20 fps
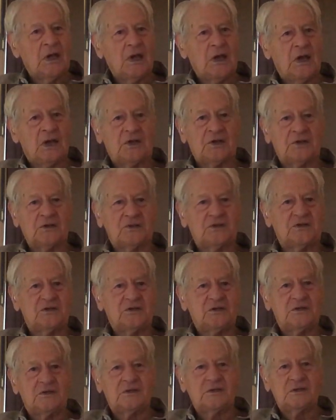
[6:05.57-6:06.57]
and
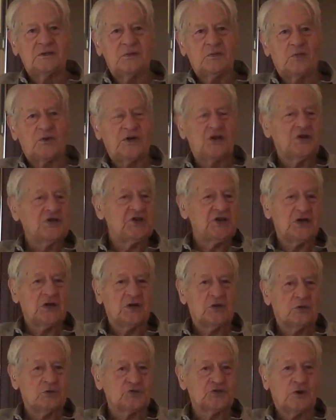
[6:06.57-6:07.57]
when a jet
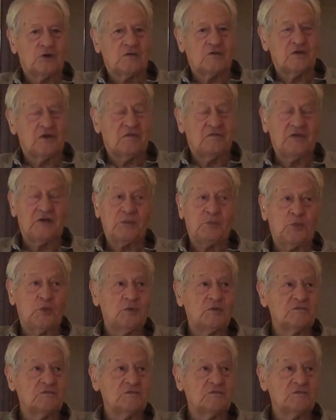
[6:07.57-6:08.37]
goes over, if he